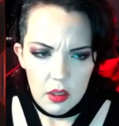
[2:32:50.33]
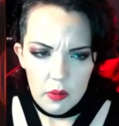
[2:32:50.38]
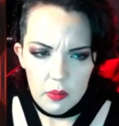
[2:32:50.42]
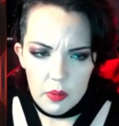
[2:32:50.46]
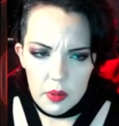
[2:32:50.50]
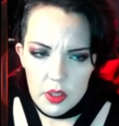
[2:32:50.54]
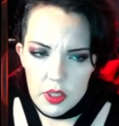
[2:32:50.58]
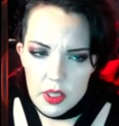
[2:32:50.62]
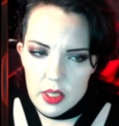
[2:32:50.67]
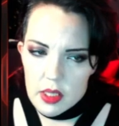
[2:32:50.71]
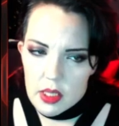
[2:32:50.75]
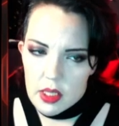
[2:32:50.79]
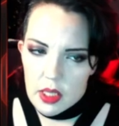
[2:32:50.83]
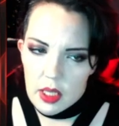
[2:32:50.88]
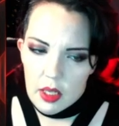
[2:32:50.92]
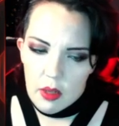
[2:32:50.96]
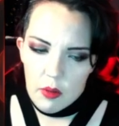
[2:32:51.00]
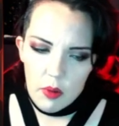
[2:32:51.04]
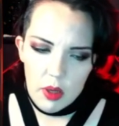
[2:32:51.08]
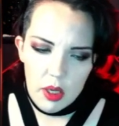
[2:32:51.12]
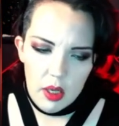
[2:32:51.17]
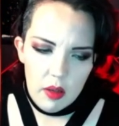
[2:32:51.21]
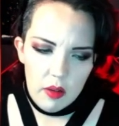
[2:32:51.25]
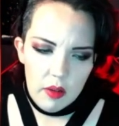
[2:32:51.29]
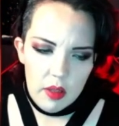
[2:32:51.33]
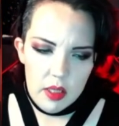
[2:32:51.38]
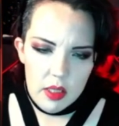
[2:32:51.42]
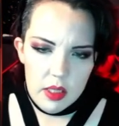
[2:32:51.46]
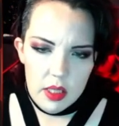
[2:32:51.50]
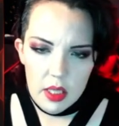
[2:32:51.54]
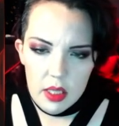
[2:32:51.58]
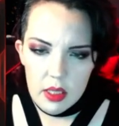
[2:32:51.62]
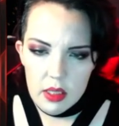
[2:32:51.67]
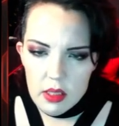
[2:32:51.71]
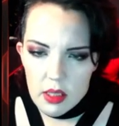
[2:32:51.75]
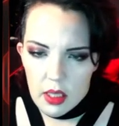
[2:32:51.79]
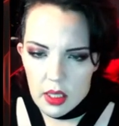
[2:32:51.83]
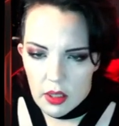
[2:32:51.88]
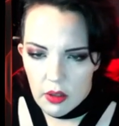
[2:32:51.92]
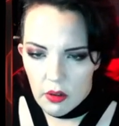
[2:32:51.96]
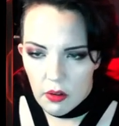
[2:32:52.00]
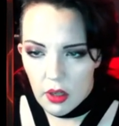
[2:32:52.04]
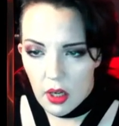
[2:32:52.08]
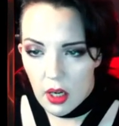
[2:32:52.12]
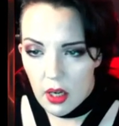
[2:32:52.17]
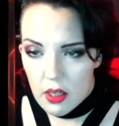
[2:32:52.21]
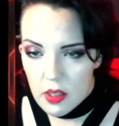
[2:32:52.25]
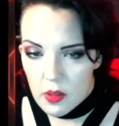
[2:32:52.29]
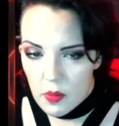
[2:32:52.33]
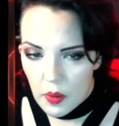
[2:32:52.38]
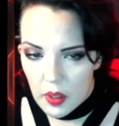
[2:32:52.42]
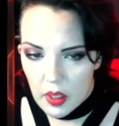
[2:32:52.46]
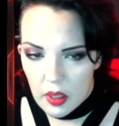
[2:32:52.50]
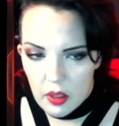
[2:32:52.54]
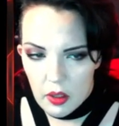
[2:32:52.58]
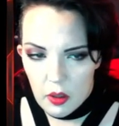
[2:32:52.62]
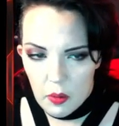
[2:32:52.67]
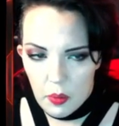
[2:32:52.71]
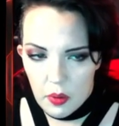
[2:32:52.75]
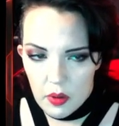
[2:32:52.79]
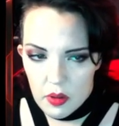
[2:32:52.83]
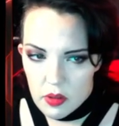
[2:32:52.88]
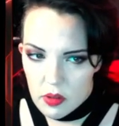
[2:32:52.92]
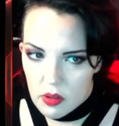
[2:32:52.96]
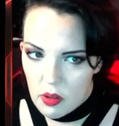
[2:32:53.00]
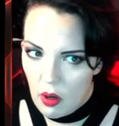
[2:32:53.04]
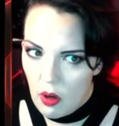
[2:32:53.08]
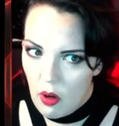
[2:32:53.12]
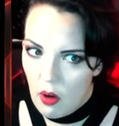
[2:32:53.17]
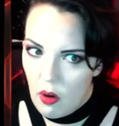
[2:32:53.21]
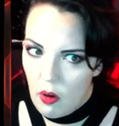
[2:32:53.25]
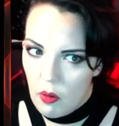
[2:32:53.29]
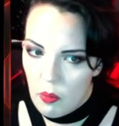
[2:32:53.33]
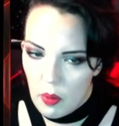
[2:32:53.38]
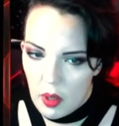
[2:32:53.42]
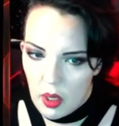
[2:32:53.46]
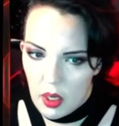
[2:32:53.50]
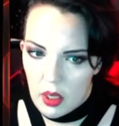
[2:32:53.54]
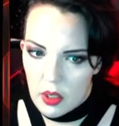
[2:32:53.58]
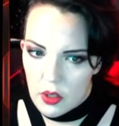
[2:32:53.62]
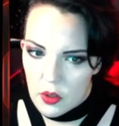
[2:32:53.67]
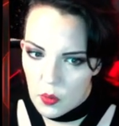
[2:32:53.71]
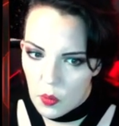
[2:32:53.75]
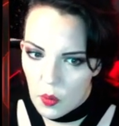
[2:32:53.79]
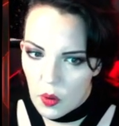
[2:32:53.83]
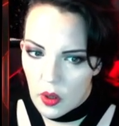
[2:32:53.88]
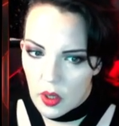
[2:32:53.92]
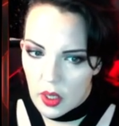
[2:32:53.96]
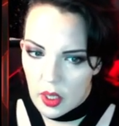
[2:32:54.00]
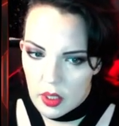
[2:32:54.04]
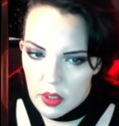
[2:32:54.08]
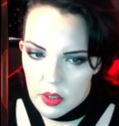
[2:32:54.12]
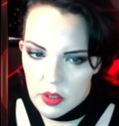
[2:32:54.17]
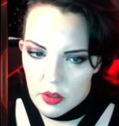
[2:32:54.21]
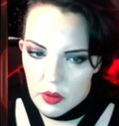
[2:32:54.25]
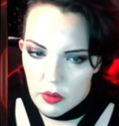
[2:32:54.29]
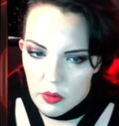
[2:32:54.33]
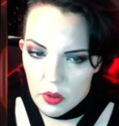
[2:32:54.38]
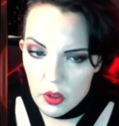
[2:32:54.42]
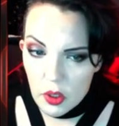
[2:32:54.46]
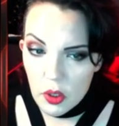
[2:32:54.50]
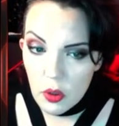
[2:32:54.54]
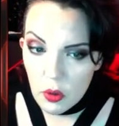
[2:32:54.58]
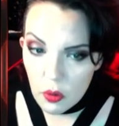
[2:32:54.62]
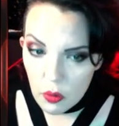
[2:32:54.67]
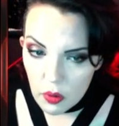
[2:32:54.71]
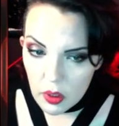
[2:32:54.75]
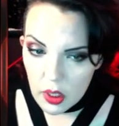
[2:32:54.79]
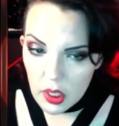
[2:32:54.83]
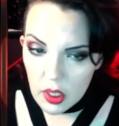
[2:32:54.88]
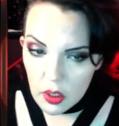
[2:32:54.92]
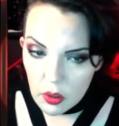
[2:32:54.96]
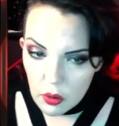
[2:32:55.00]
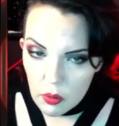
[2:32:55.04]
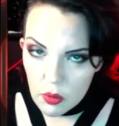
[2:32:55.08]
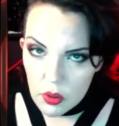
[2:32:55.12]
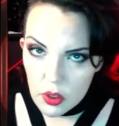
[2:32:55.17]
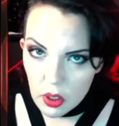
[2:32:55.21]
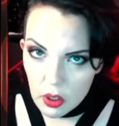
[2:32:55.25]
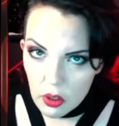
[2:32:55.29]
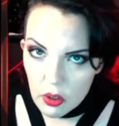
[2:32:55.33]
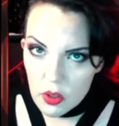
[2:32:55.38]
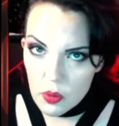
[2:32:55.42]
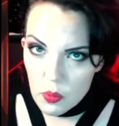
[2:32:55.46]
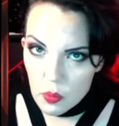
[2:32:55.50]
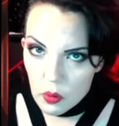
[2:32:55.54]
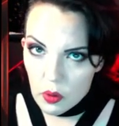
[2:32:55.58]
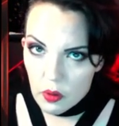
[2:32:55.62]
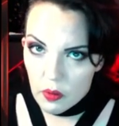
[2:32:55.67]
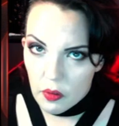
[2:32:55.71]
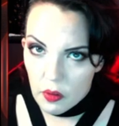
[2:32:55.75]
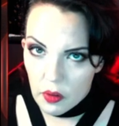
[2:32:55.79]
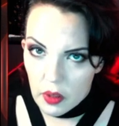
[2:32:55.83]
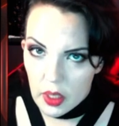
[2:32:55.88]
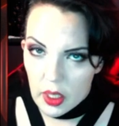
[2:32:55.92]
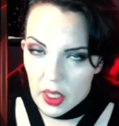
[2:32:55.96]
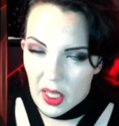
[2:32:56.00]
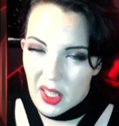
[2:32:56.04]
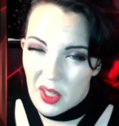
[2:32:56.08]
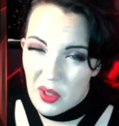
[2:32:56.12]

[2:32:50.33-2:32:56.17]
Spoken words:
But she's like, well, these things like your cosplay that you put so much work into, you need to charge more for that.